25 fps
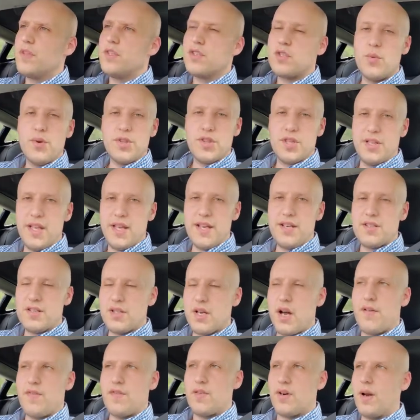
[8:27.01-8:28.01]
with the latest
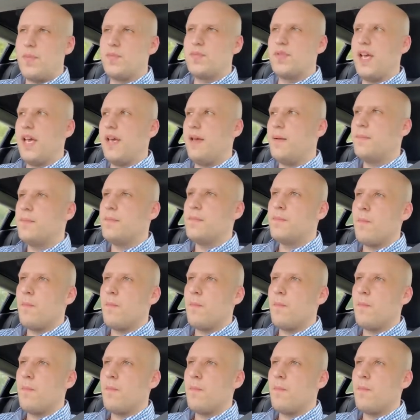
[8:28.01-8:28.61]
software update,